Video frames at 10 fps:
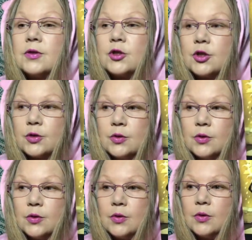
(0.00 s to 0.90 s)

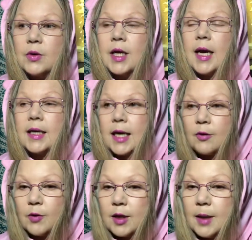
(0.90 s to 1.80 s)
to connect
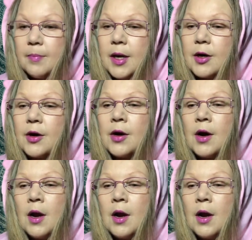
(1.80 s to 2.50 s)
with them better,